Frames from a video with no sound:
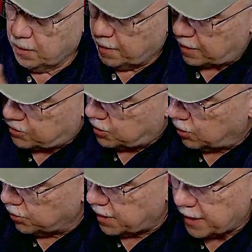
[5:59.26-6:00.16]
as you're
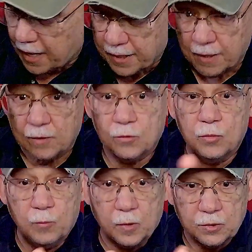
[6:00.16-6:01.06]
looking at it
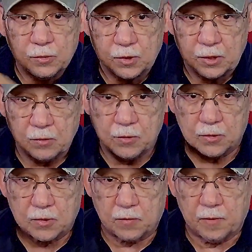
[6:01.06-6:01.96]
to what you see on your
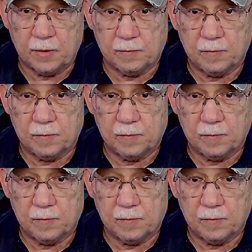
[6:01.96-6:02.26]
screen.